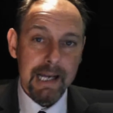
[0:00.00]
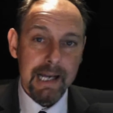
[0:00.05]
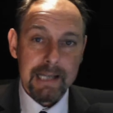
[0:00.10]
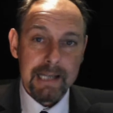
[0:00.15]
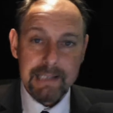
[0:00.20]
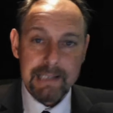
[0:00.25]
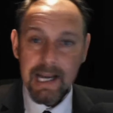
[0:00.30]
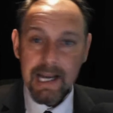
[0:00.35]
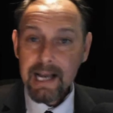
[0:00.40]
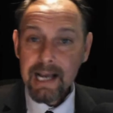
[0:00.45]

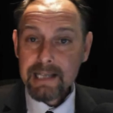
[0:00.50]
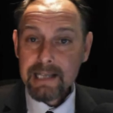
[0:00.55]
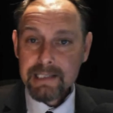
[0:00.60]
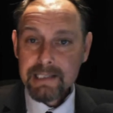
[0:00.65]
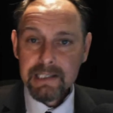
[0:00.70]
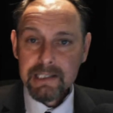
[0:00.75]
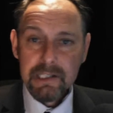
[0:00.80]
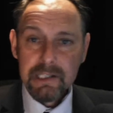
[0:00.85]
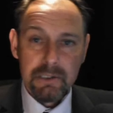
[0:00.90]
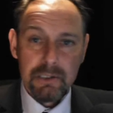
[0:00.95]
as it has
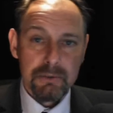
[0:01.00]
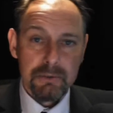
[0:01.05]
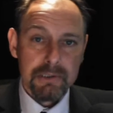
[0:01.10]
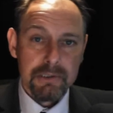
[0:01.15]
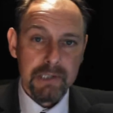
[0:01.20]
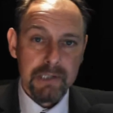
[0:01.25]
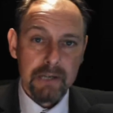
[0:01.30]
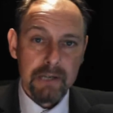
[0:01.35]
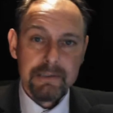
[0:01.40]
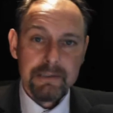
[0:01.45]
in the
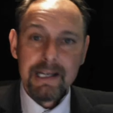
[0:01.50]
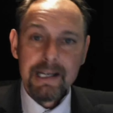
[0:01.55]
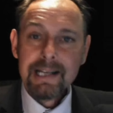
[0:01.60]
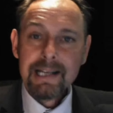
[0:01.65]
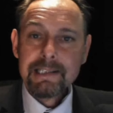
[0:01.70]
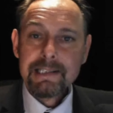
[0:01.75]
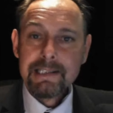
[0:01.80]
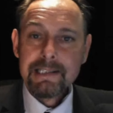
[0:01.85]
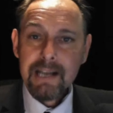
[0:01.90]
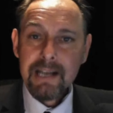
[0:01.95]
Eurozone,
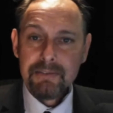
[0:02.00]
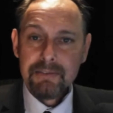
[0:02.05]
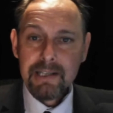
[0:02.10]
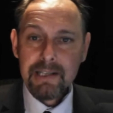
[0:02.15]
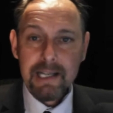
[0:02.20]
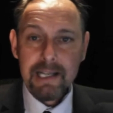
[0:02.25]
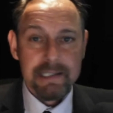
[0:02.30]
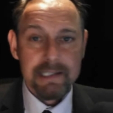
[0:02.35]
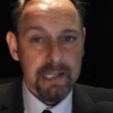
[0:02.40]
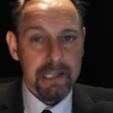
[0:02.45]
it's
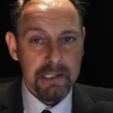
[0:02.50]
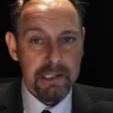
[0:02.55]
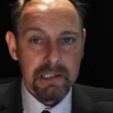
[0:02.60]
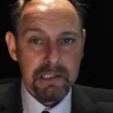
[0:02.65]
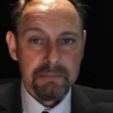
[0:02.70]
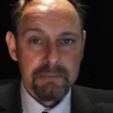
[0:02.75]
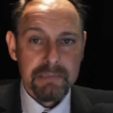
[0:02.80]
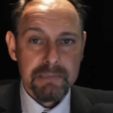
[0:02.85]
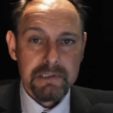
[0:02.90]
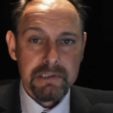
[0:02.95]
nevertheless
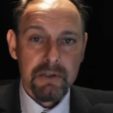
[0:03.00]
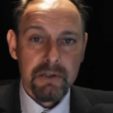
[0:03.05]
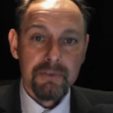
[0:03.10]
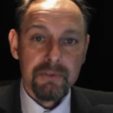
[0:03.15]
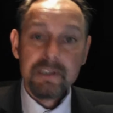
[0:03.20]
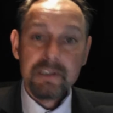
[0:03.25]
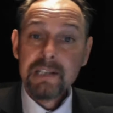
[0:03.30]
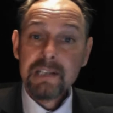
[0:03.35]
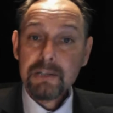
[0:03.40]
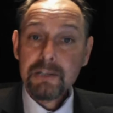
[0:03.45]
incumbent on
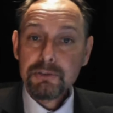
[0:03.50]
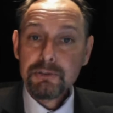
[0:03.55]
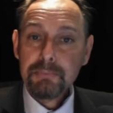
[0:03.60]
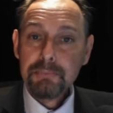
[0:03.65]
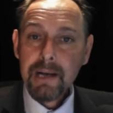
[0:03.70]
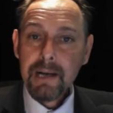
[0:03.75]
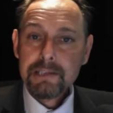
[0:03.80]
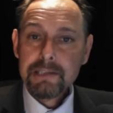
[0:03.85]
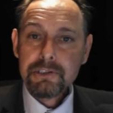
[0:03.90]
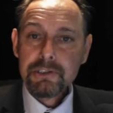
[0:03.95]
the central
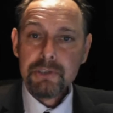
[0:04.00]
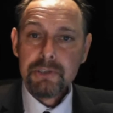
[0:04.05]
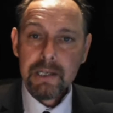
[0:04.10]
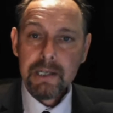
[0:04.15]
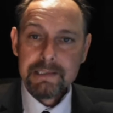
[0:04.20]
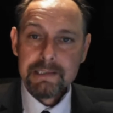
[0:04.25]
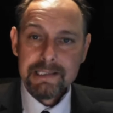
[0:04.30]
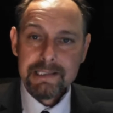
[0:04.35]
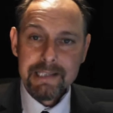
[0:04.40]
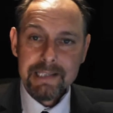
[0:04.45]
bank to try
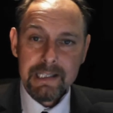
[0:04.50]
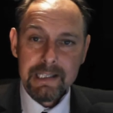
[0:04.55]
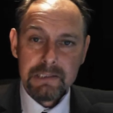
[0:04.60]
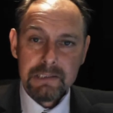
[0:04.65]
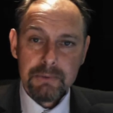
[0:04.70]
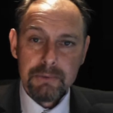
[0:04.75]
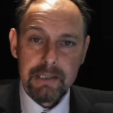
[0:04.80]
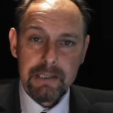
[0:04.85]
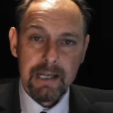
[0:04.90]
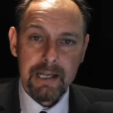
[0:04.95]
to
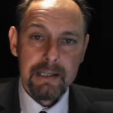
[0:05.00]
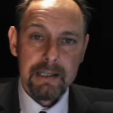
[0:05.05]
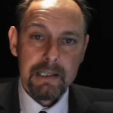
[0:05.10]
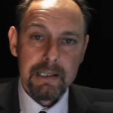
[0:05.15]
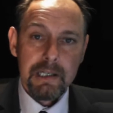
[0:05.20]
deal with it.